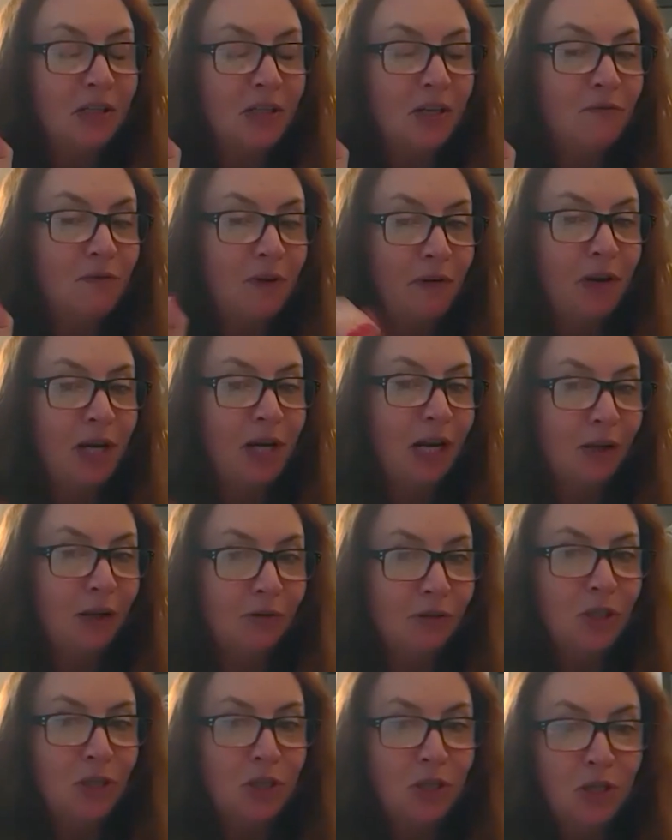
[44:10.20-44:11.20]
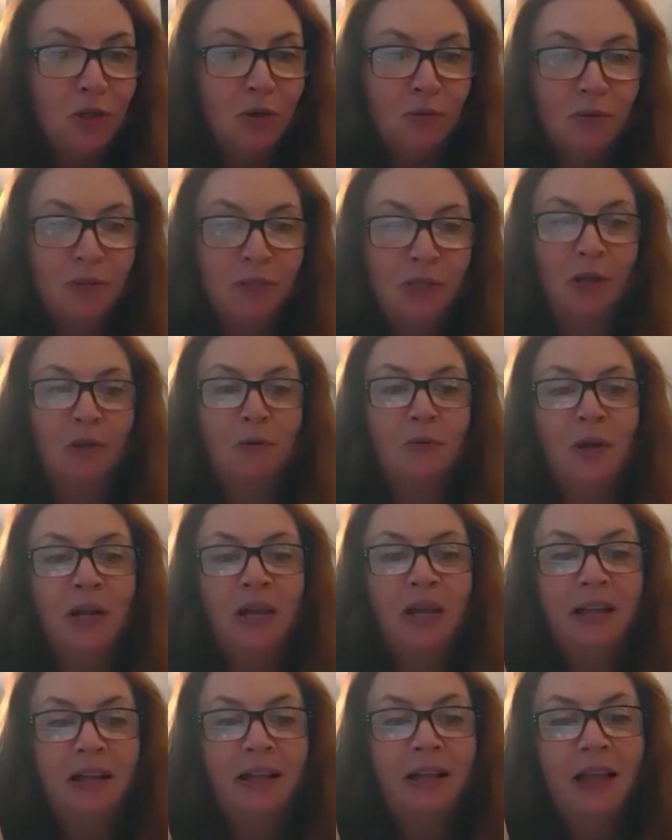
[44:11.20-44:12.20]
very close to you. So
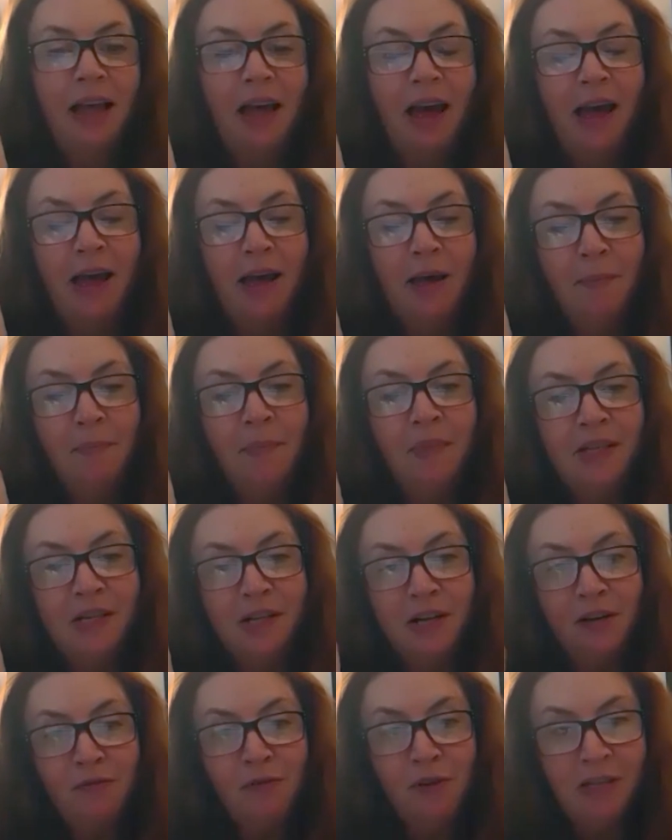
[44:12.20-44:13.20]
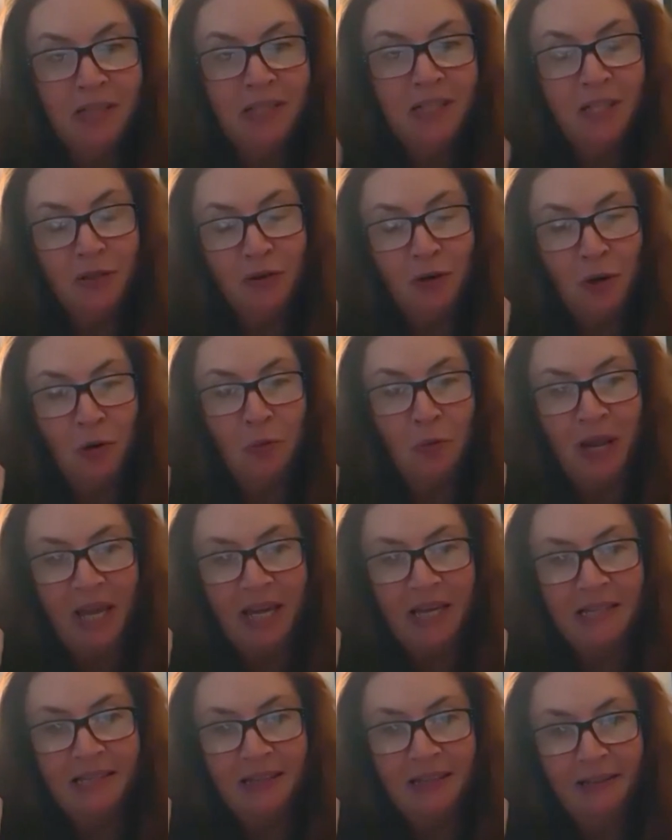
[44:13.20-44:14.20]
the Diversity
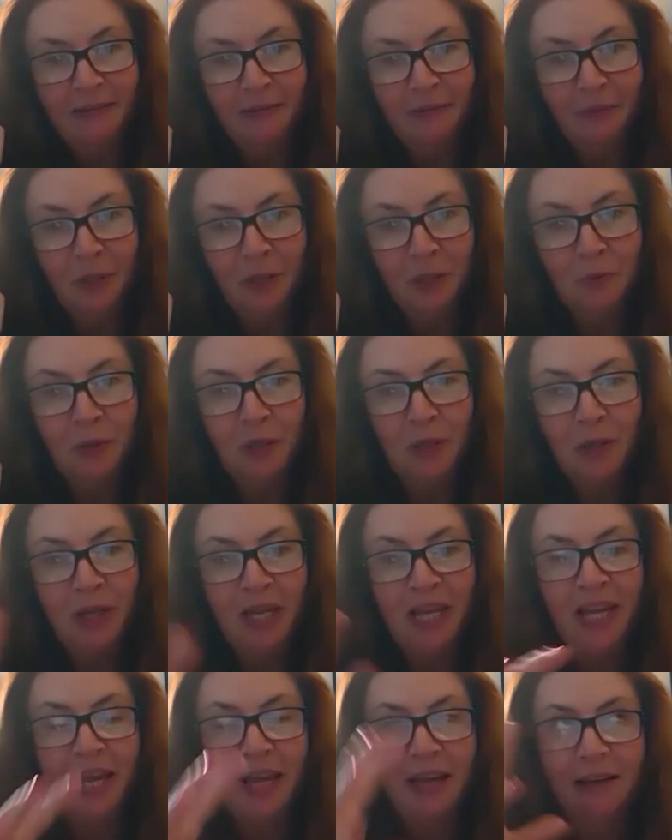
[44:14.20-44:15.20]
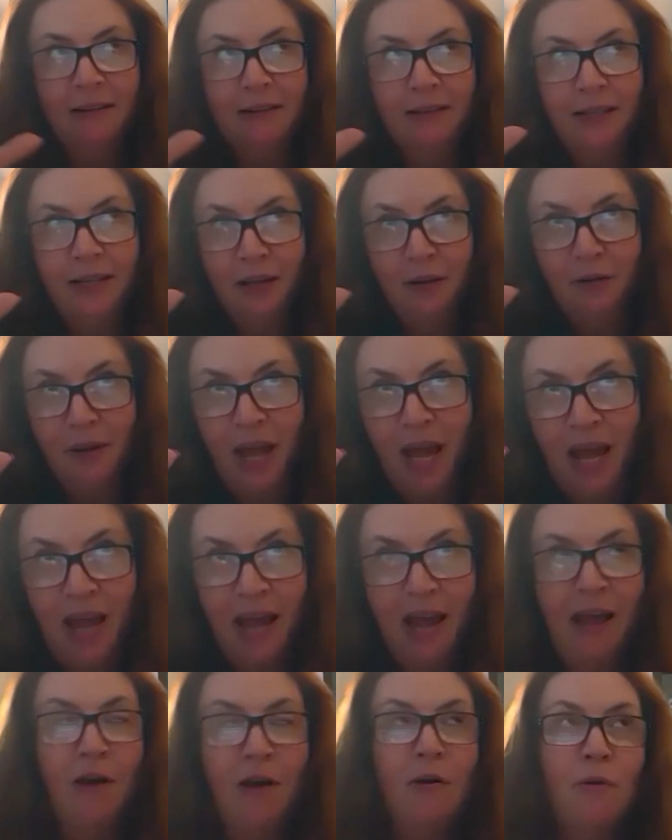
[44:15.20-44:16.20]
Trailblazer, which we're looking at
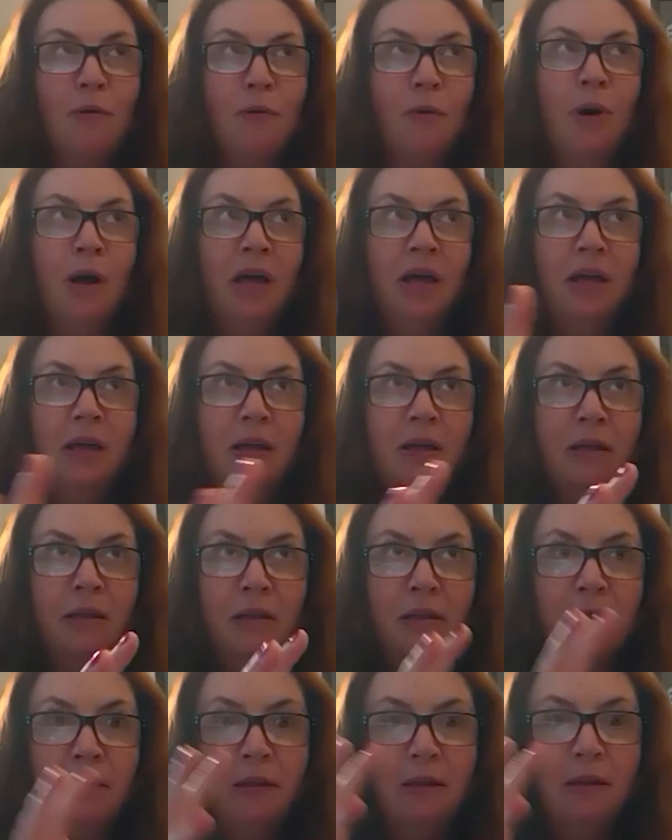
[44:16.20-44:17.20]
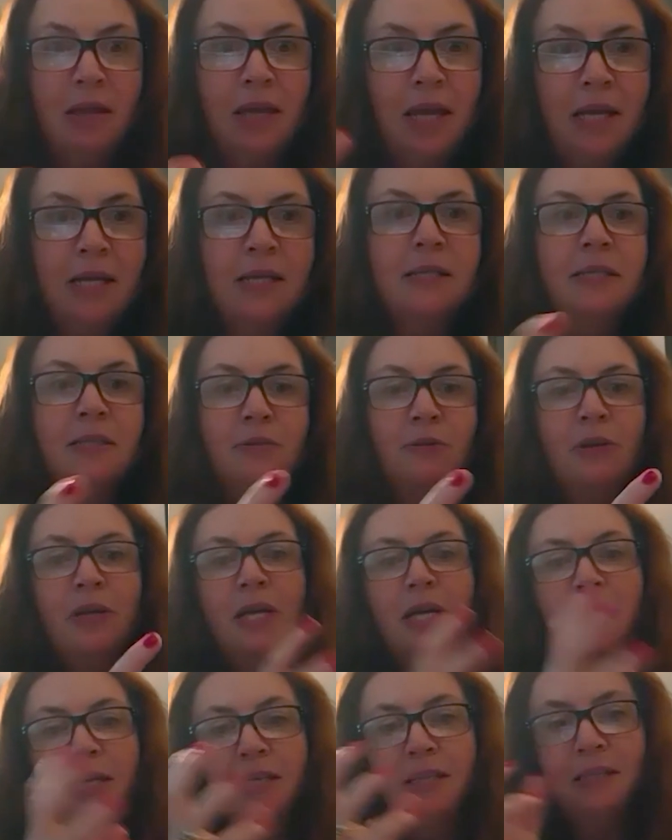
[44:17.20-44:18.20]
how the industry
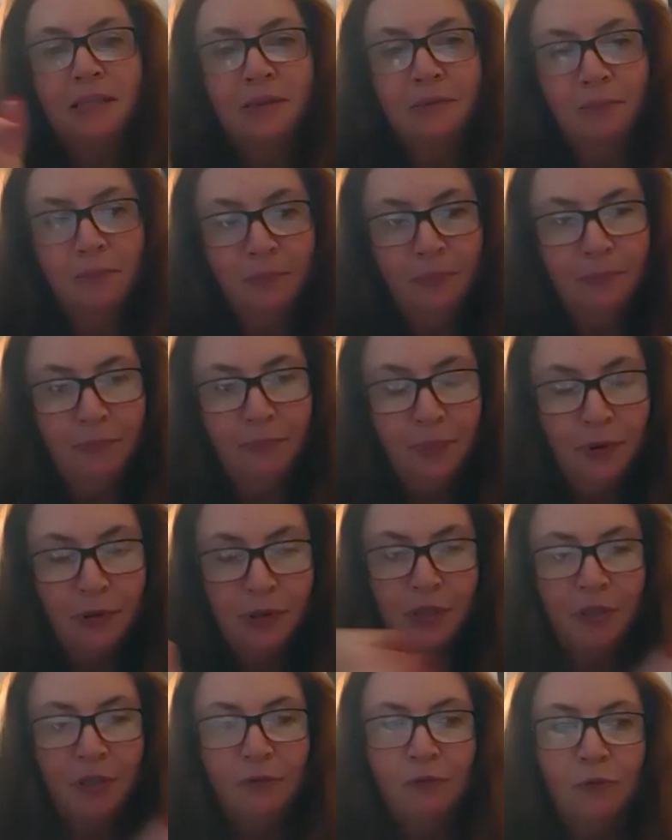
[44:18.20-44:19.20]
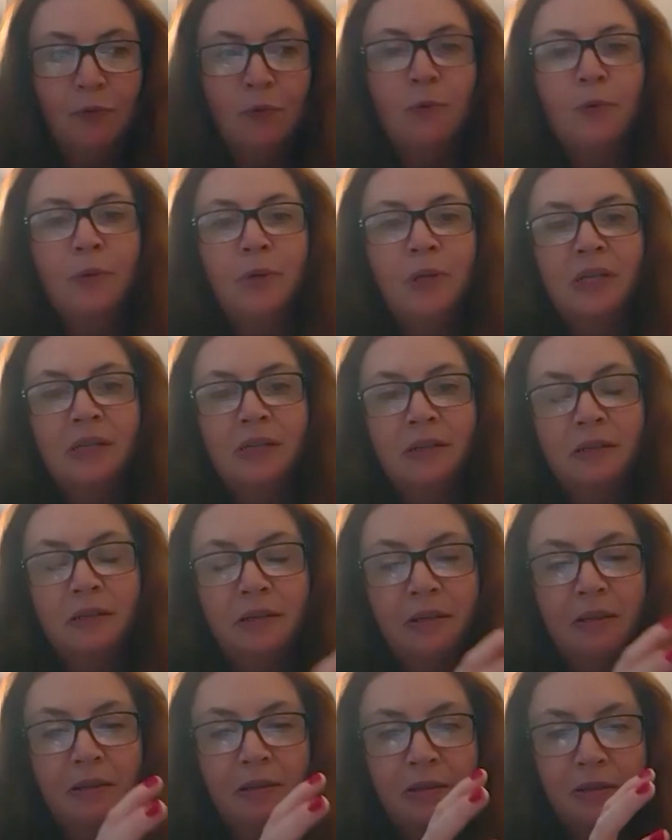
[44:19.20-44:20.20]
is pushing forward
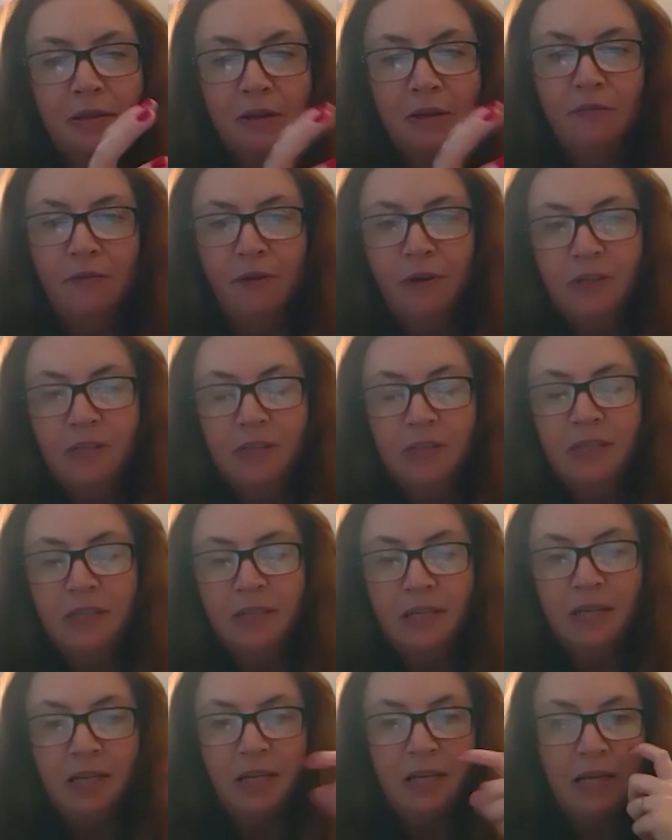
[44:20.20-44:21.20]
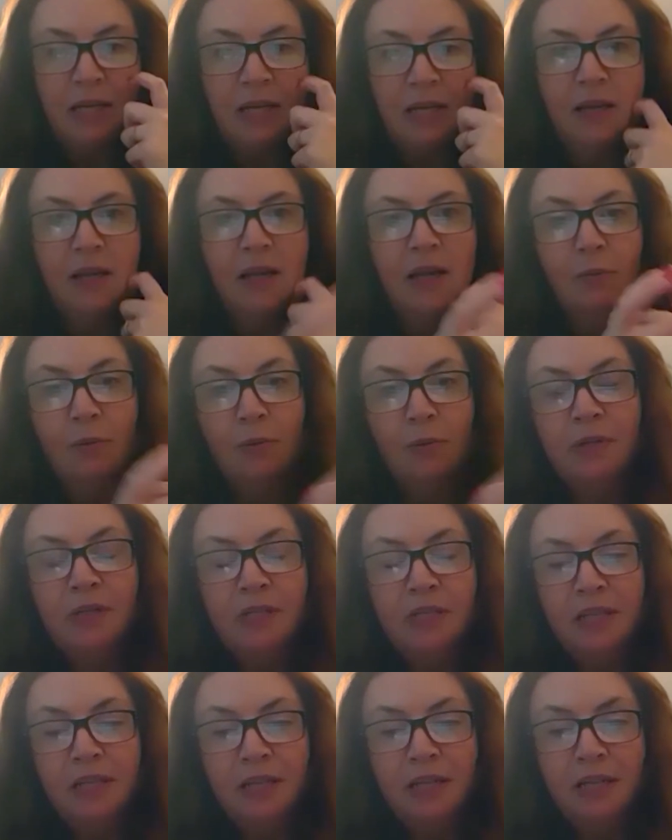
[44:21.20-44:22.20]
the diversity,
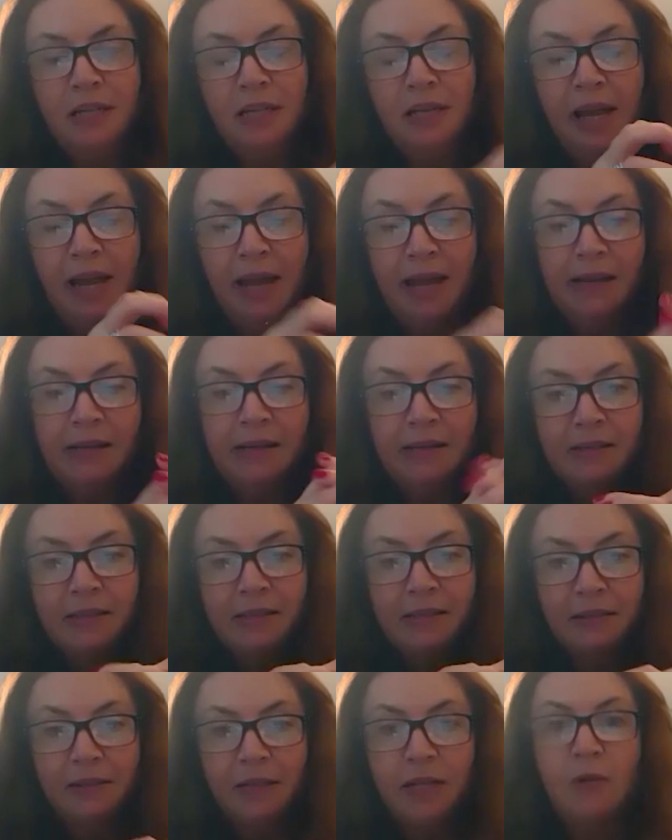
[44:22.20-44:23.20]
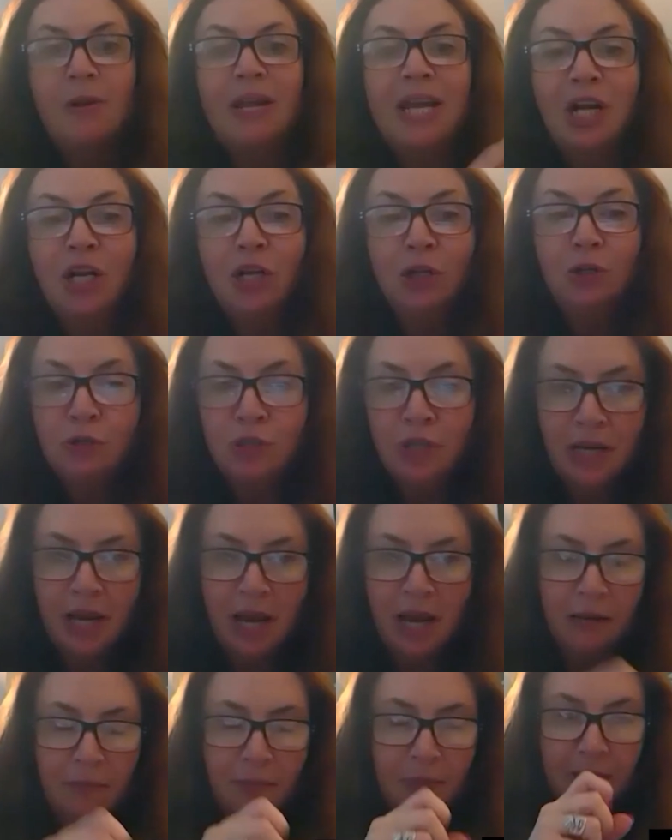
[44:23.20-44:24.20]
equality, and inclusion
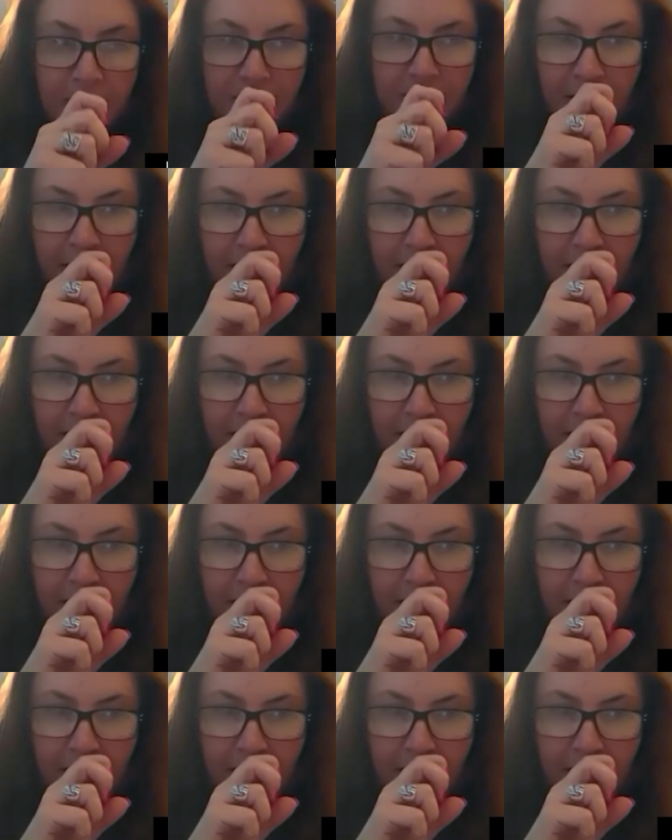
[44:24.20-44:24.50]
element.